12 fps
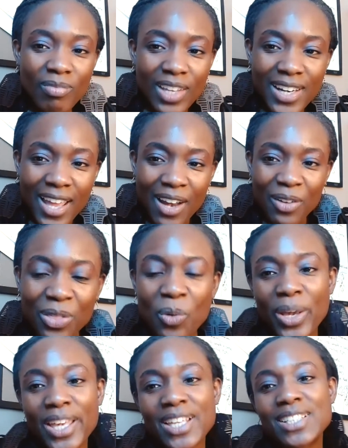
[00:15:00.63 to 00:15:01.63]
now,
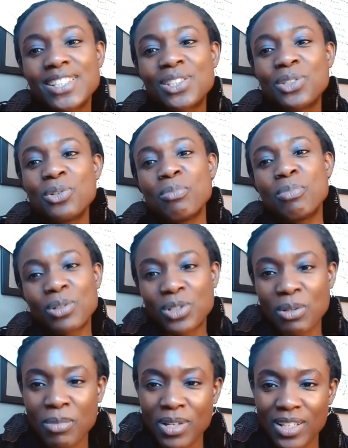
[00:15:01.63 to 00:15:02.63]
ways to build
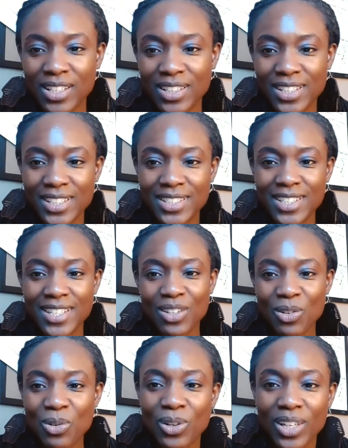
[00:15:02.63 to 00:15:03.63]
your mailing list in the
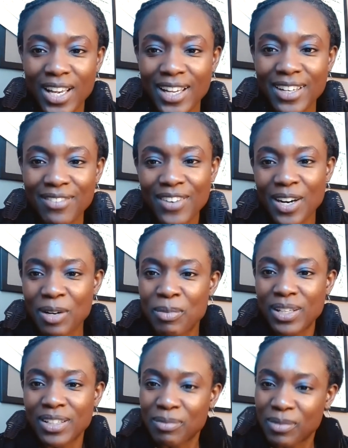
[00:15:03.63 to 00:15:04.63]
online
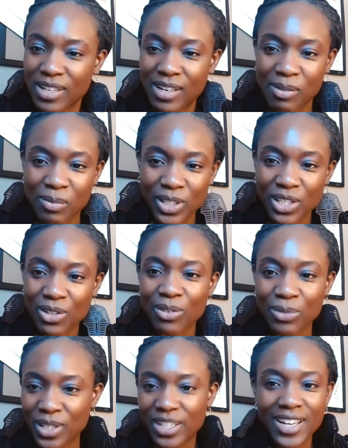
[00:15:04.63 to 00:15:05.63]
environment, when
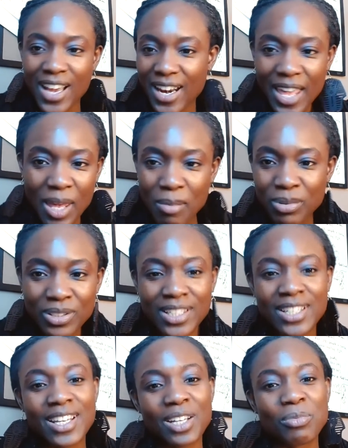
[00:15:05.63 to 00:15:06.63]
you're not able to
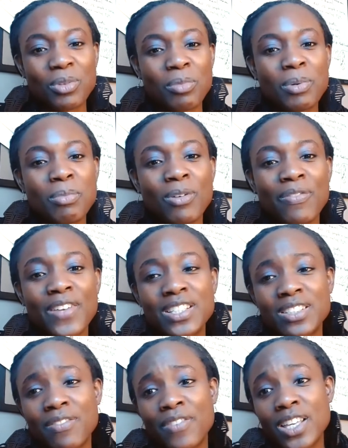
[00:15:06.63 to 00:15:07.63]
connect with people face
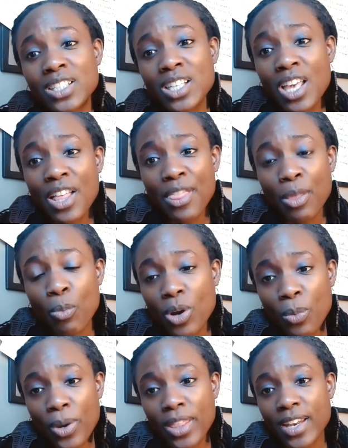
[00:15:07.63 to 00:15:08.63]
to face, the one
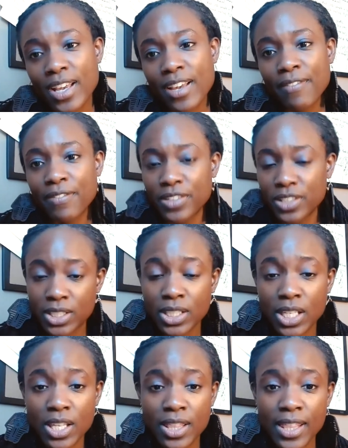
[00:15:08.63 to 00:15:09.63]
way that I've
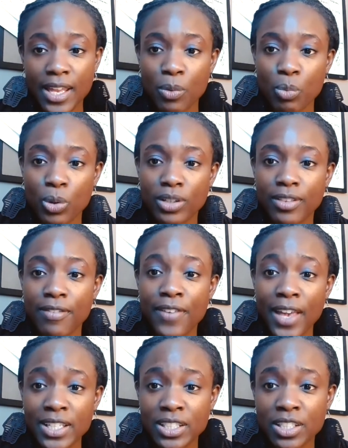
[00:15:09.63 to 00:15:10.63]
seen that worked the
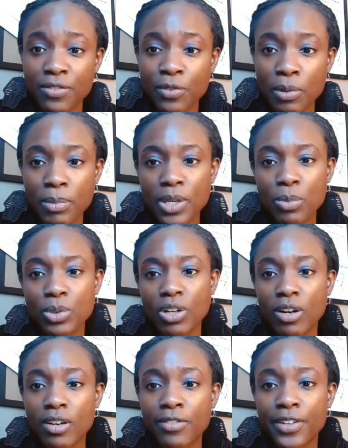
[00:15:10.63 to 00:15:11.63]
fastest for me was
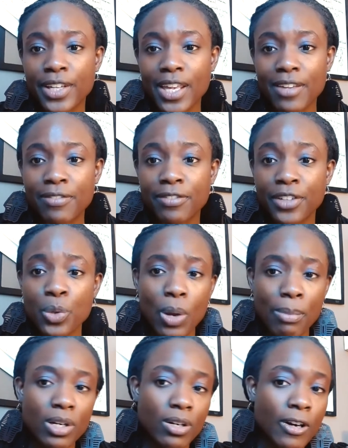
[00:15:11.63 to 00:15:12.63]
offering a free
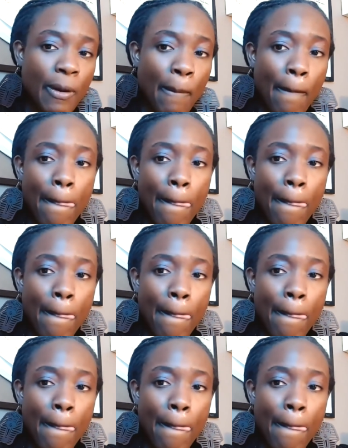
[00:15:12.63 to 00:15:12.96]
webinar.